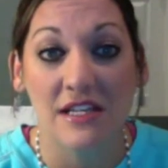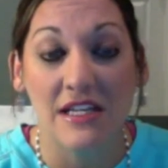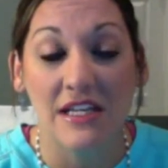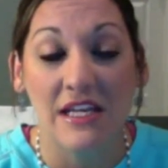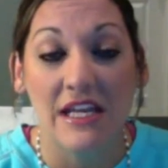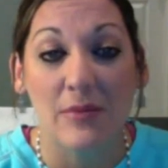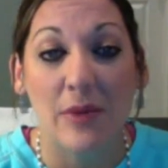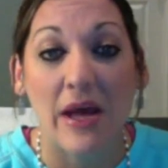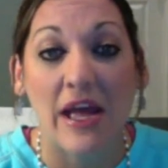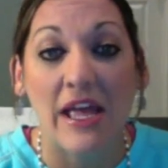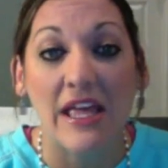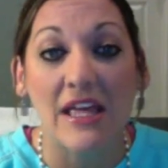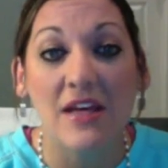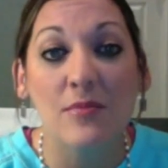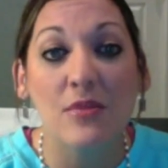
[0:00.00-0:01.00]
By
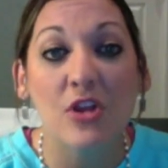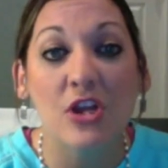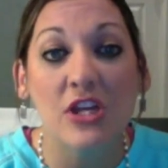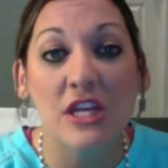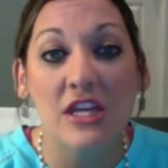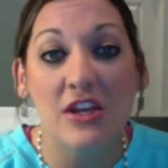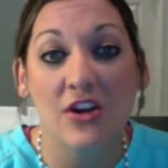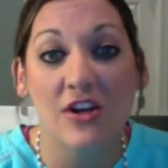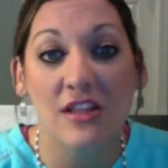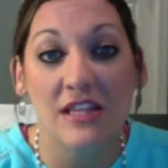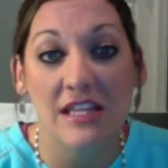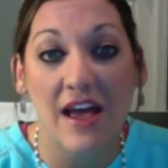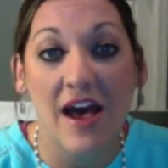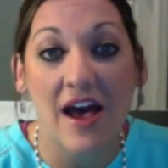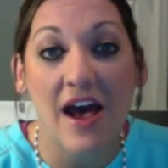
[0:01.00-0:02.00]
Him looking her in the
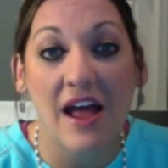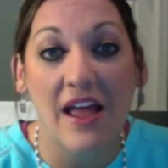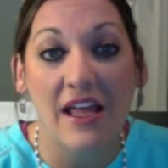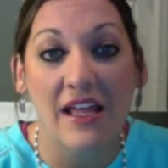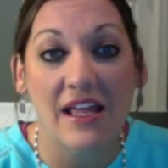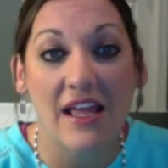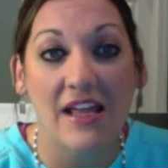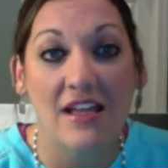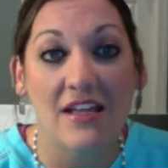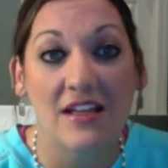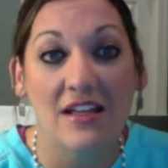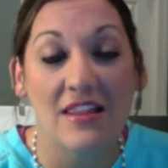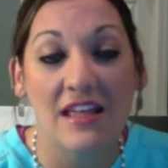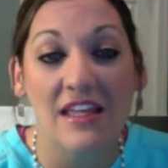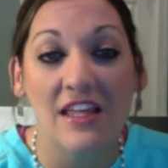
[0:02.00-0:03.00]
eye and
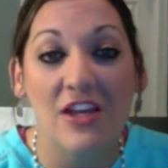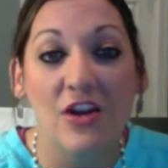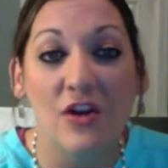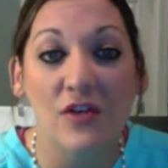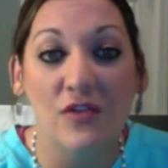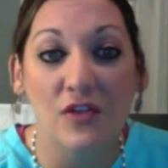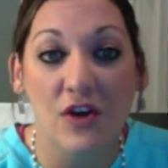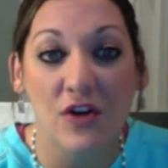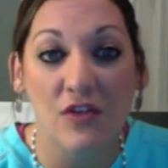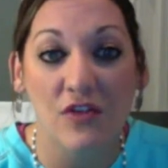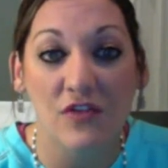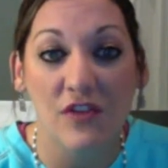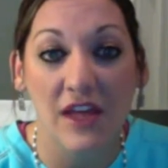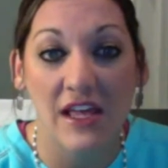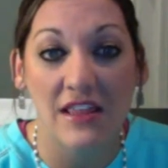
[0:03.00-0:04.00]
thanking her for her
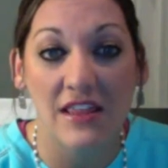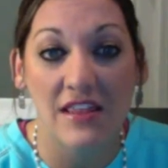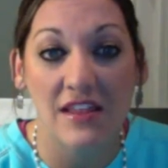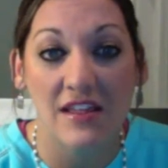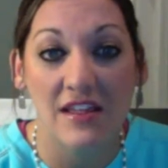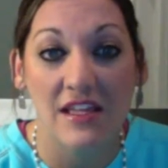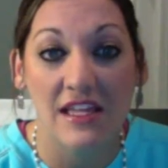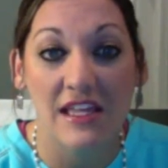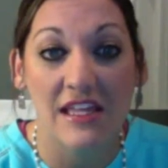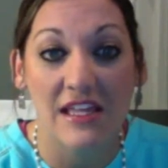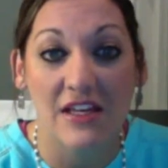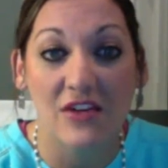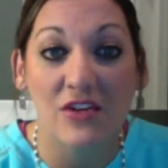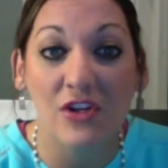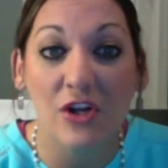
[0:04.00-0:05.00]
faith, He
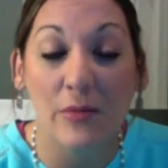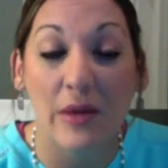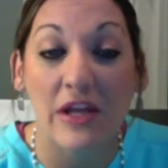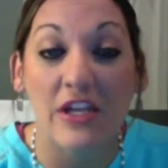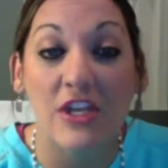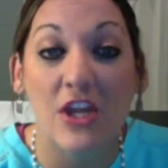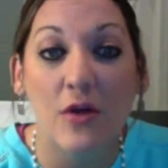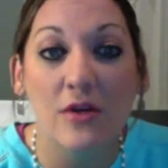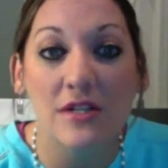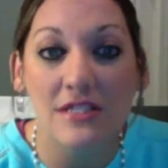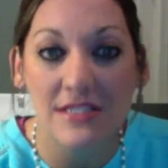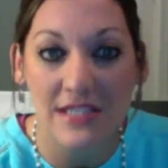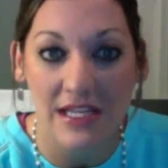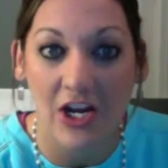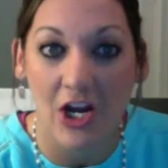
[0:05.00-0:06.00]
healed her by
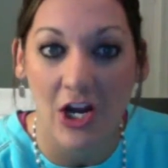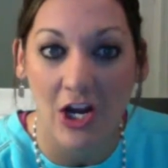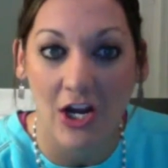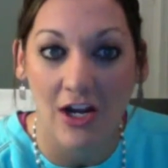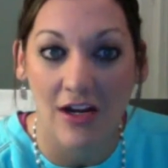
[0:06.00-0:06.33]
noticing her.